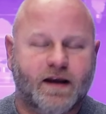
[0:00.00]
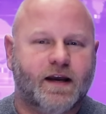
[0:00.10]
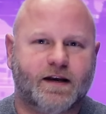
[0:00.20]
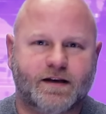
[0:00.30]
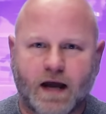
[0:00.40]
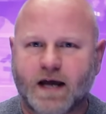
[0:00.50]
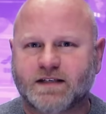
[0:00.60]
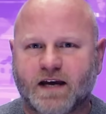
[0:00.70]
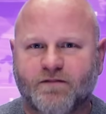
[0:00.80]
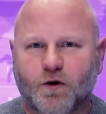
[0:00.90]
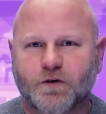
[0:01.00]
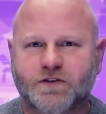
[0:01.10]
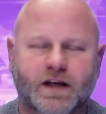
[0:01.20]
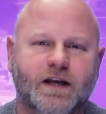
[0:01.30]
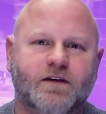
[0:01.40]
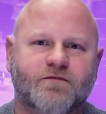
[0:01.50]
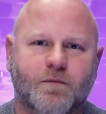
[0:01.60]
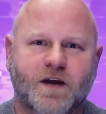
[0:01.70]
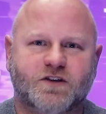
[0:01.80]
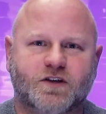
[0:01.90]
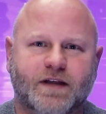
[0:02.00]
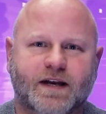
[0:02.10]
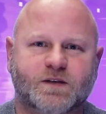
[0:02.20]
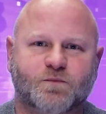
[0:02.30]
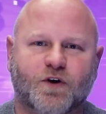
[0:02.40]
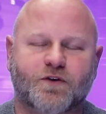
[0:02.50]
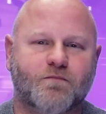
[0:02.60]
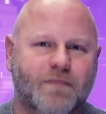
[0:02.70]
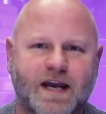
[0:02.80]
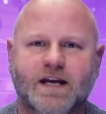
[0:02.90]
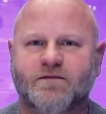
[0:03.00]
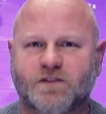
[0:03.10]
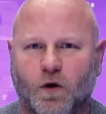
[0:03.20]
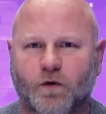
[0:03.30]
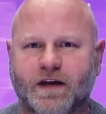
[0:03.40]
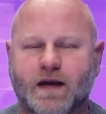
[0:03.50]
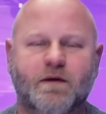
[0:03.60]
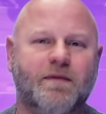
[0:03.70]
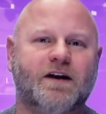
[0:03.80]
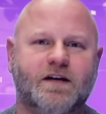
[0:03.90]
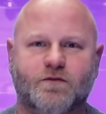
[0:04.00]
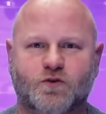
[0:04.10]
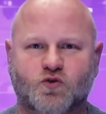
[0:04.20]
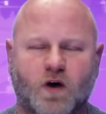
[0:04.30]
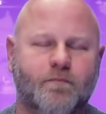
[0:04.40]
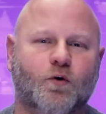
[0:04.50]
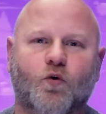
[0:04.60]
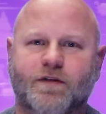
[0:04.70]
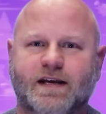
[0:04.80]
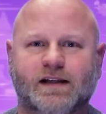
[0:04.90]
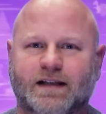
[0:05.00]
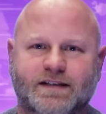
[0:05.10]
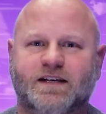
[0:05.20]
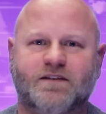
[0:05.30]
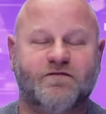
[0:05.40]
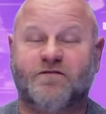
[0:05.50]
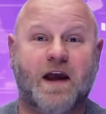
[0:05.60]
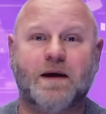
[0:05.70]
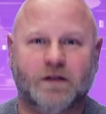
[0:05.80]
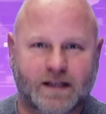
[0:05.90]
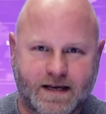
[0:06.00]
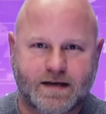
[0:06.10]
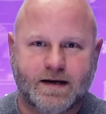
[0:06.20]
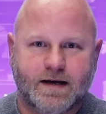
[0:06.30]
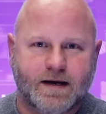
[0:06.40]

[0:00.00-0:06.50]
He did not divulge any information that his brother may have told him about either Trump or the Clinton family.